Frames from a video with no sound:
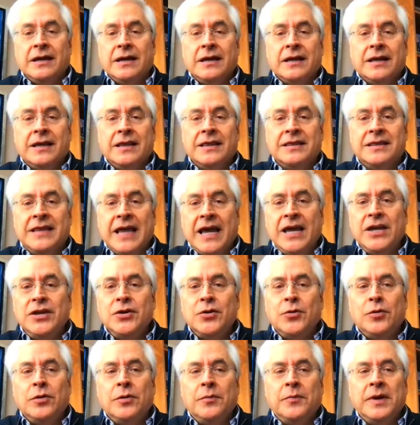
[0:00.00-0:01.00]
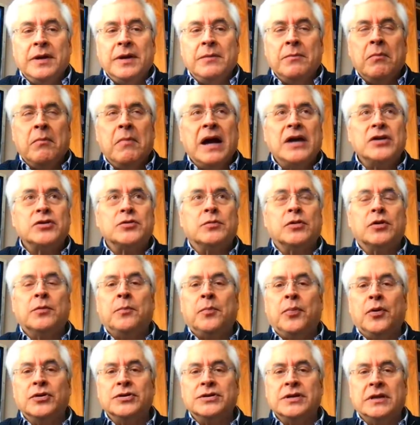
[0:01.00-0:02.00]
then you will be much more
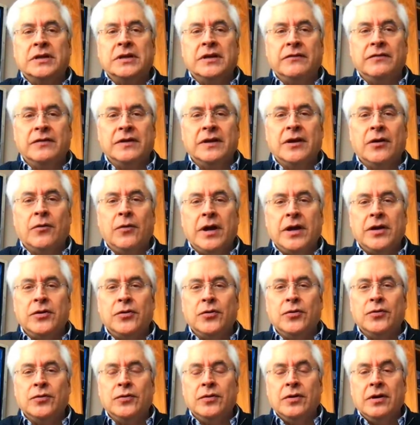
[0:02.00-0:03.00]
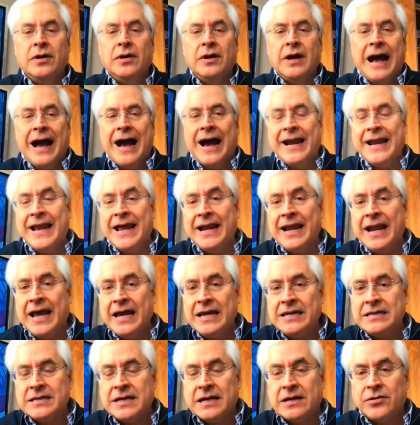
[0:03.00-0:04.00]
positive in the way you
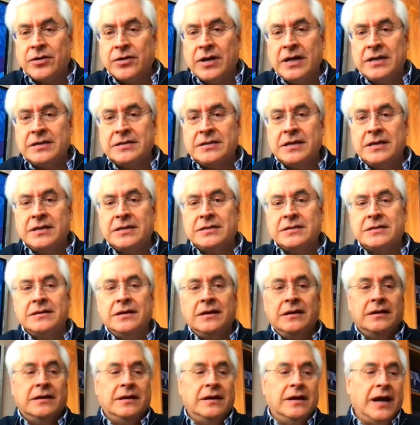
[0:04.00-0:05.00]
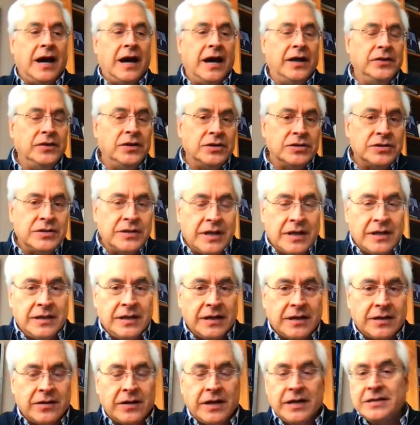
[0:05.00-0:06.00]
analyze the crisis, understand the
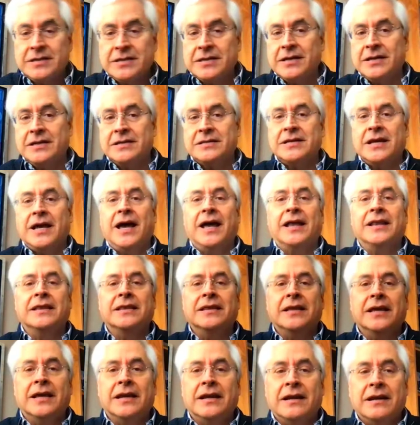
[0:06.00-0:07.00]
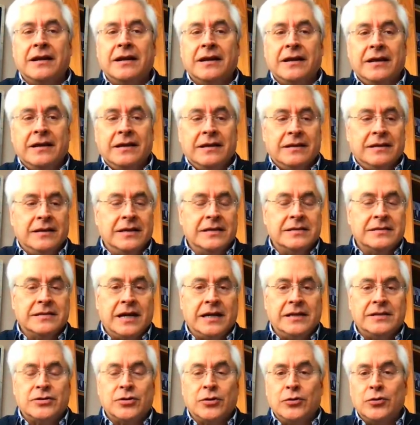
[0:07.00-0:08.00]
crisis, and then
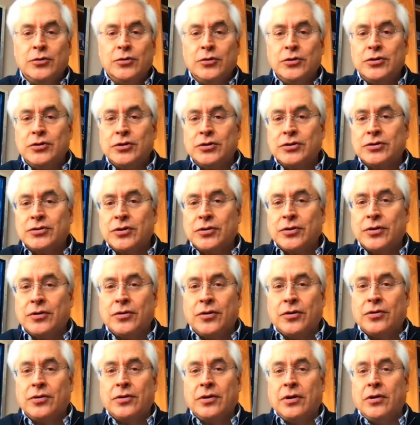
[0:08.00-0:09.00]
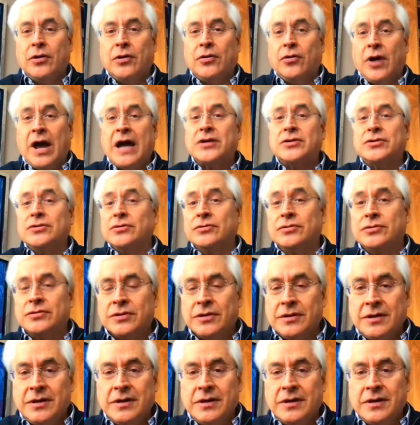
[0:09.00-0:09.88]
decide solutions or actions